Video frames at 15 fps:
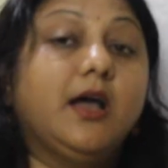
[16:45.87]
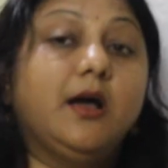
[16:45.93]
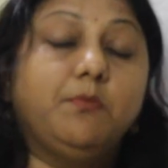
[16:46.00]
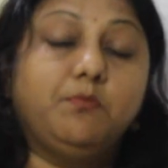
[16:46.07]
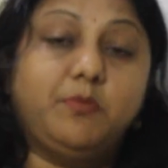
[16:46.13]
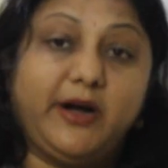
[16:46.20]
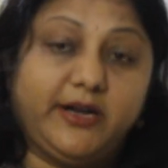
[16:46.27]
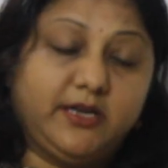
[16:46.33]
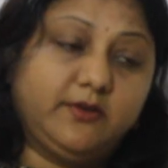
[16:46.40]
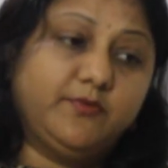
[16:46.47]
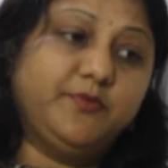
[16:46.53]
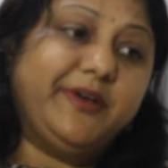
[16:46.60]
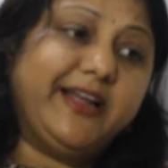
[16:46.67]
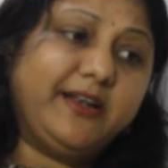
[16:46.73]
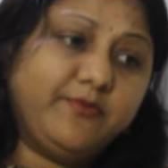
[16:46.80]
But
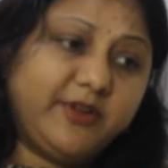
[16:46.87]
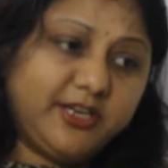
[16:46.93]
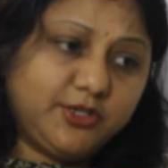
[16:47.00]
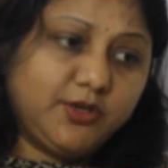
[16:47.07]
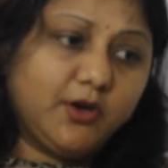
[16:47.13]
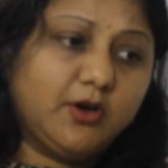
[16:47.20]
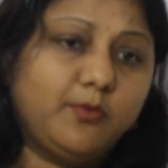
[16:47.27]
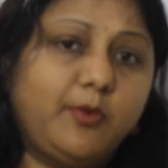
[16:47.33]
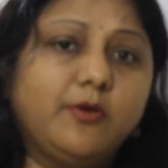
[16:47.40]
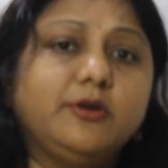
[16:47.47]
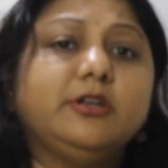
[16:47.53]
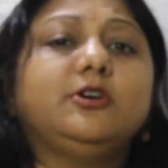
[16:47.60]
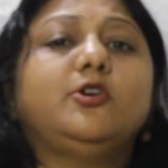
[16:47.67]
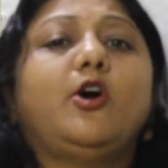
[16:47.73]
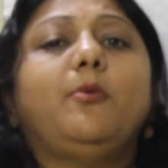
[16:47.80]
when we talk about
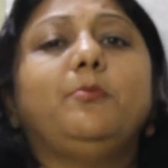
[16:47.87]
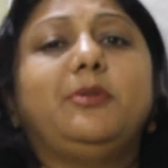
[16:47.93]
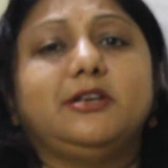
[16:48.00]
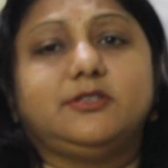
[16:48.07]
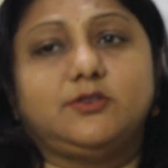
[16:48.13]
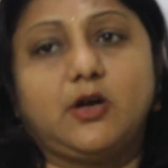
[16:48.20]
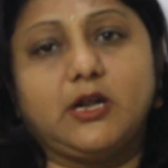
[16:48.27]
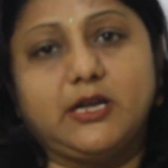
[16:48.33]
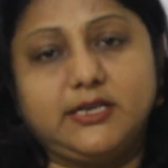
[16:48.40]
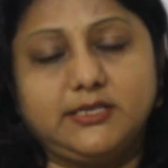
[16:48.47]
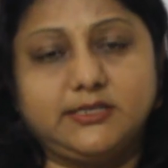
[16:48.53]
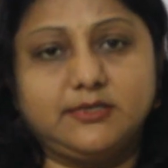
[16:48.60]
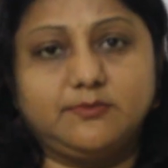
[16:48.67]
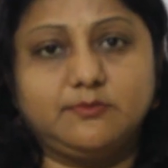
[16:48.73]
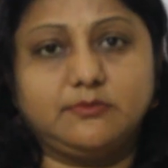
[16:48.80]
a complex
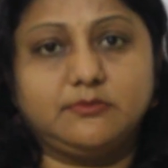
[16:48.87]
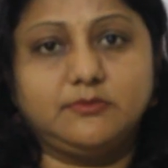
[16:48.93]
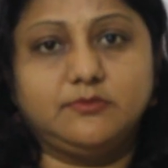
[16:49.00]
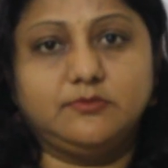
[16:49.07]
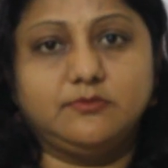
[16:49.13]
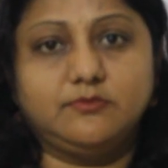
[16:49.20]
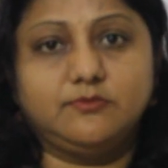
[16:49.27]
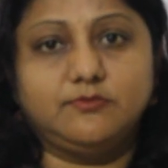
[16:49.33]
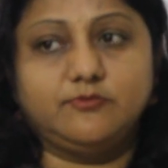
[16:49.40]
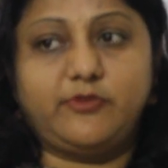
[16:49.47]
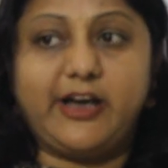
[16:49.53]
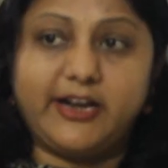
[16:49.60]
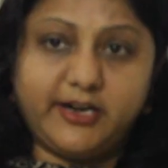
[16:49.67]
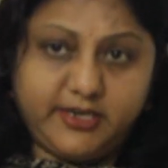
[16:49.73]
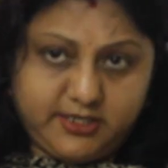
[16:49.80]
organism
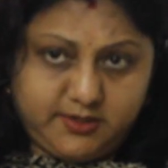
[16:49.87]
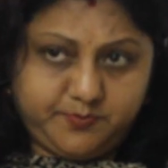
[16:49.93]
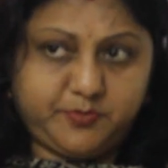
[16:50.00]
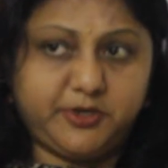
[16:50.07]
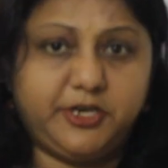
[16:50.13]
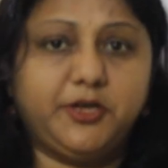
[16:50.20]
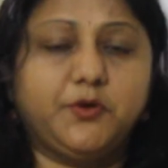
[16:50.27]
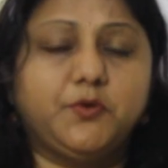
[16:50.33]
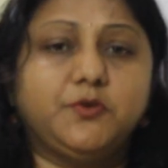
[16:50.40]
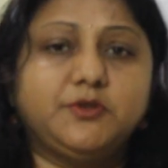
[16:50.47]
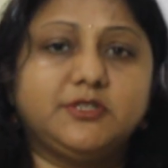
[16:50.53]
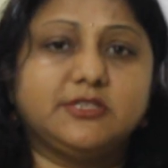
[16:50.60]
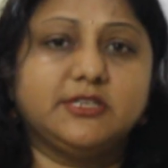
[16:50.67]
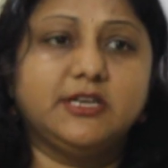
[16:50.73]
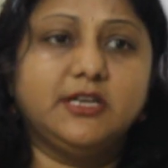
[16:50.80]
where it is
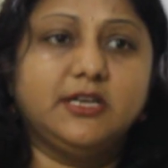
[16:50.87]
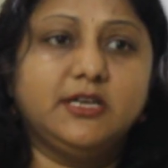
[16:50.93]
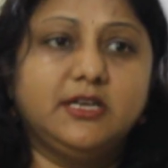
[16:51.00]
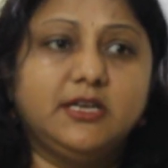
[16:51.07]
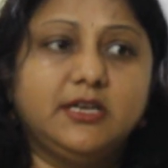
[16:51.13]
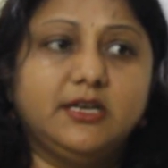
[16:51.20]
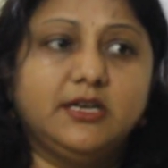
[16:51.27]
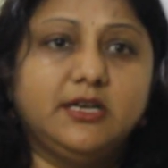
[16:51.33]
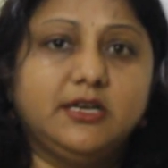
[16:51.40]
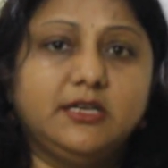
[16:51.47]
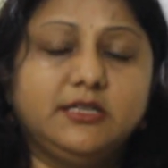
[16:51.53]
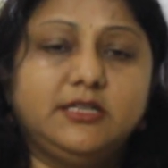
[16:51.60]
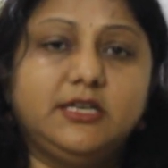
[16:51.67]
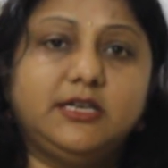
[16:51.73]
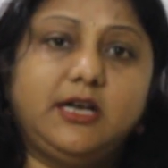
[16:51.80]
produced,
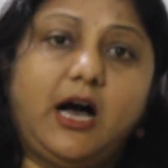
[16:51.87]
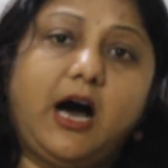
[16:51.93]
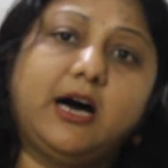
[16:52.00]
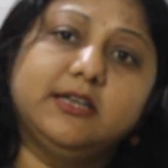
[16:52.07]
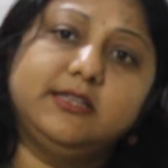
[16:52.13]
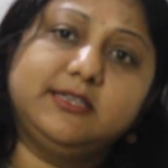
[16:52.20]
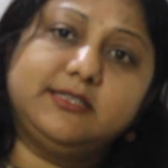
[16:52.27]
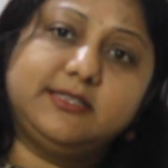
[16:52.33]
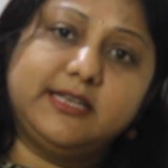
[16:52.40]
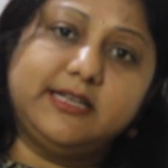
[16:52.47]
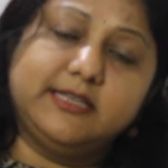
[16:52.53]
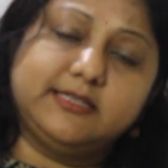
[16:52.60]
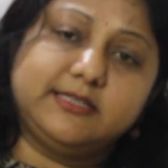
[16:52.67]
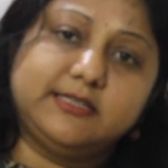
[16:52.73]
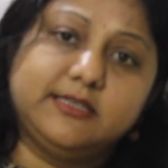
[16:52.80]
the other
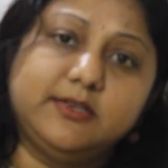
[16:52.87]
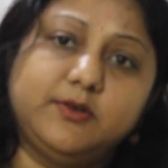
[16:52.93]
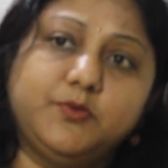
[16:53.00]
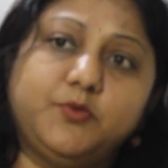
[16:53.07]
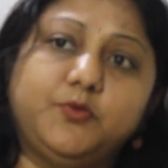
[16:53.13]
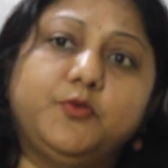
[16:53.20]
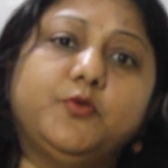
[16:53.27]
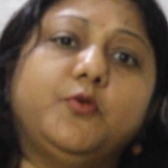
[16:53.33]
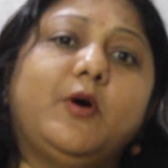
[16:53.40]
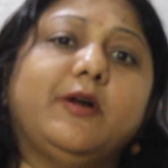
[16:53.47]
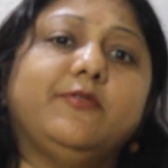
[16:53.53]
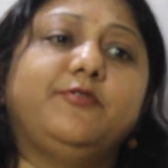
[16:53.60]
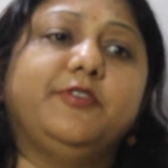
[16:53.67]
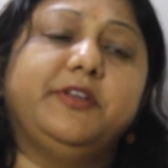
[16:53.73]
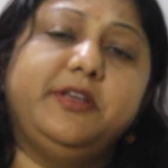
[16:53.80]
cells who are
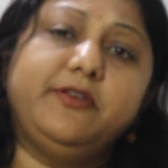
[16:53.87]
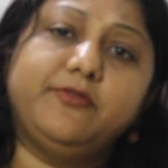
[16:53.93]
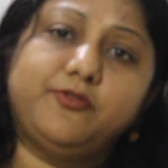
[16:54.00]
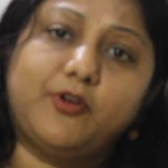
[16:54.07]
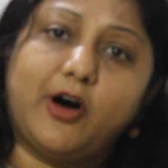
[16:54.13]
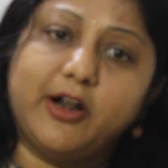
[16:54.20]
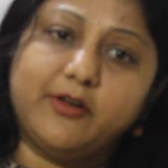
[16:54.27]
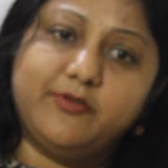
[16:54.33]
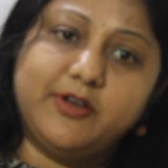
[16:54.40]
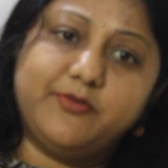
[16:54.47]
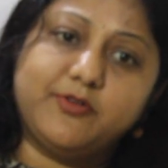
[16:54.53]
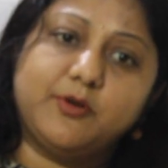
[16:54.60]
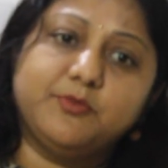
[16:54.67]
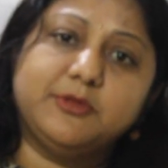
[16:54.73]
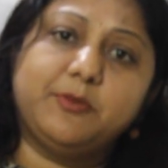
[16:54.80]
very far away
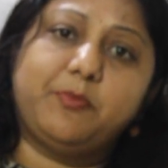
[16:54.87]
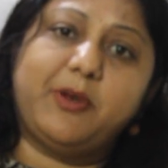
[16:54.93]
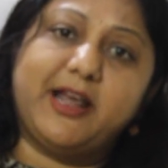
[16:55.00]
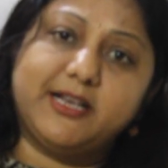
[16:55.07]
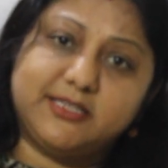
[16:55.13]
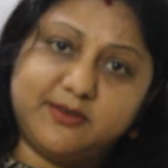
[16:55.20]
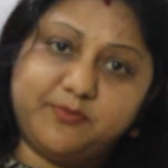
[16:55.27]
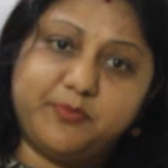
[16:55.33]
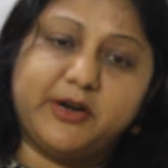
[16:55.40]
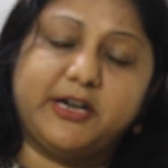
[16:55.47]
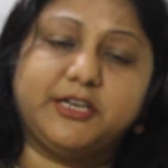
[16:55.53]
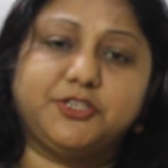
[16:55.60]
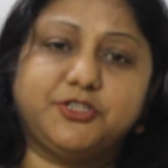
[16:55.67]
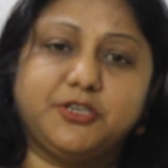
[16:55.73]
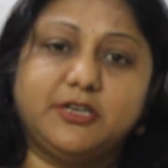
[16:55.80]
from the place of
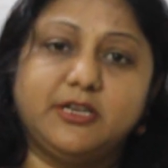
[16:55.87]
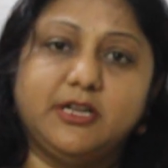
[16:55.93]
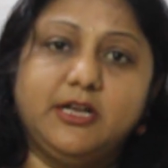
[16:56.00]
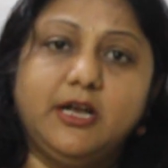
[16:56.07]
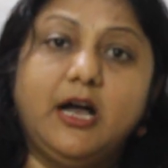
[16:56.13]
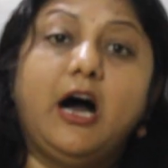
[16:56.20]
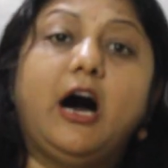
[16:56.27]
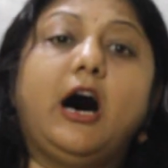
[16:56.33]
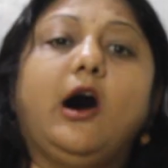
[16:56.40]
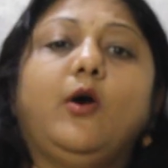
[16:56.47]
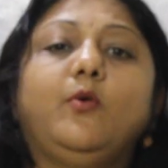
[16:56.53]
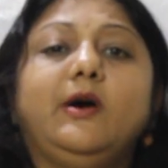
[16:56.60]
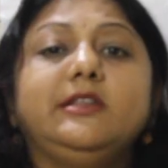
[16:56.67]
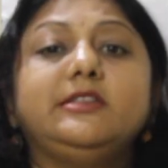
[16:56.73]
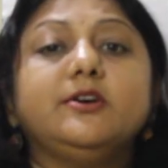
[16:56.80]
production,
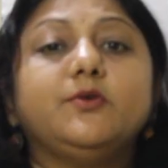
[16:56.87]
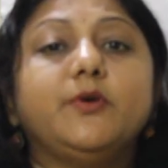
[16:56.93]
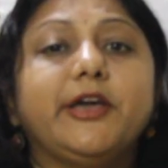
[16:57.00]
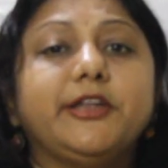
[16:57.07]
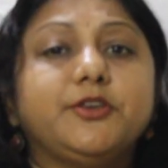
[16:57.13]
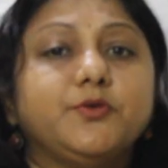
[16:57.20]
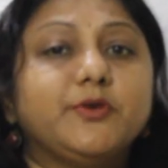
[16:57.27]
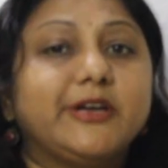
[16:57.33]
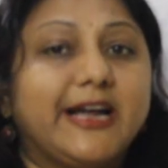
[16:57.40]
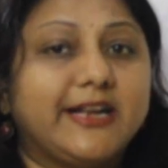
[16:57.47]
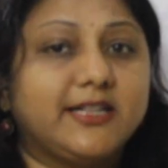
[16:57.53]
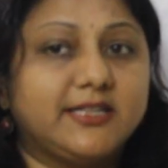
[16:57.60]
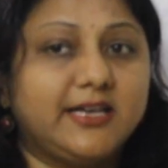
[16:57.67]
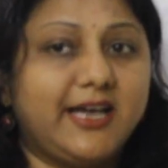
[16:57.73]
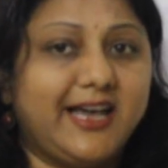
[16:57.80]
how are they going to
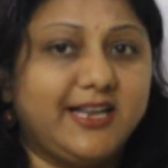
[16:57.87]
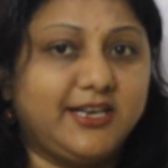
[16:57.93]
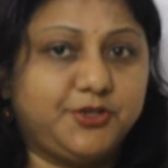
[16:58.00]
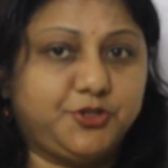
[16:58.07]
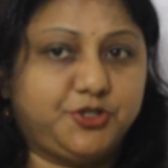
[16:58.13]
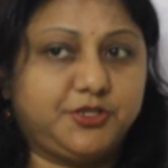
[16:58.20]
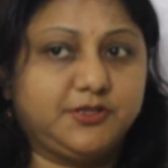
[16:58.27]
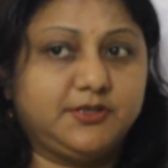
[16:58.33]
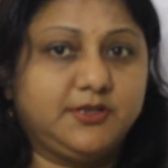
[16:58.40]
get the energy?